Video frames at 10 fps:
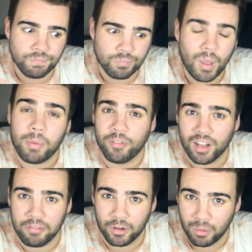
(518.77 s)
Maybe
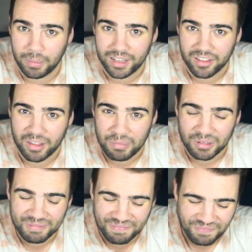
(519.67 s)
Fallout 4 will be the exception.
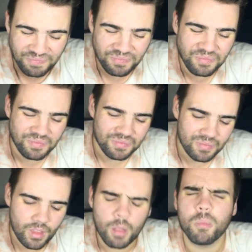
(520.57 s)

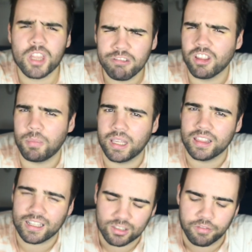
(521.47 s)
But generally speaking,
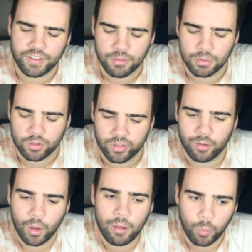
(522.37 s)
that's not feasible because
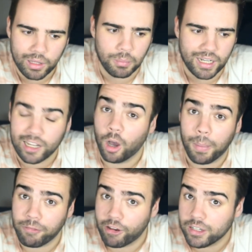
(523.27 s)
it will mean I can't
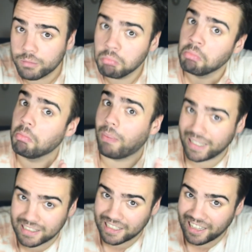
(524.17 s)
pay rent,
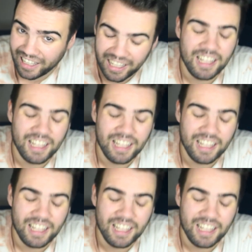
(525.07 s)
basically.